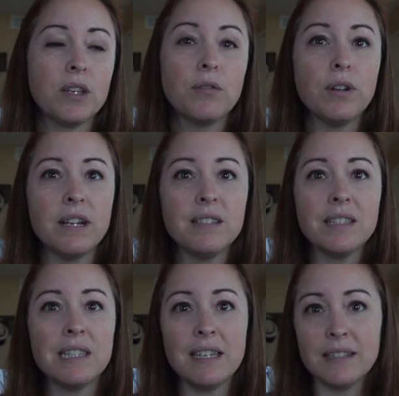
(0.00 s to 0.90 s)
grits,
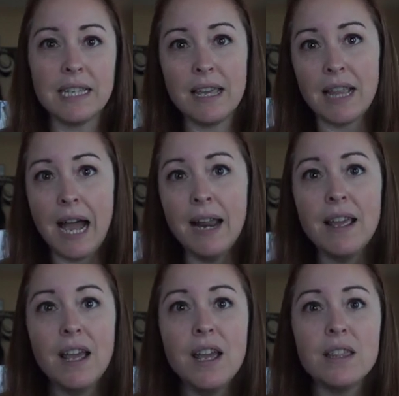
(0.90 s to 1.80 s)
things like that,
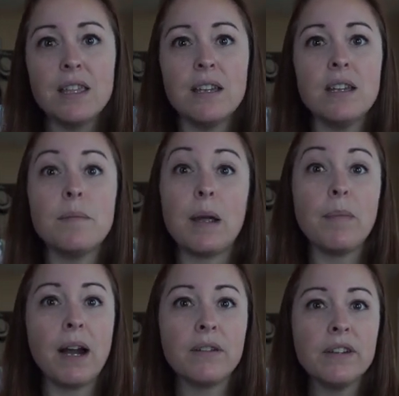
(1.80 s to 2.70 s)
in my
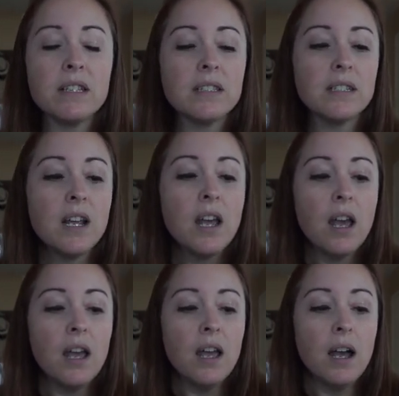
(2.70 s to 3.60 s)
breakfast.
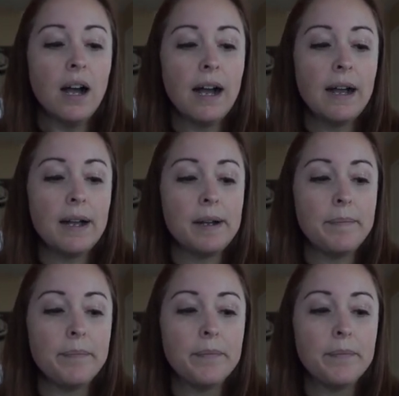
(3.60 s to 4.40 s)
I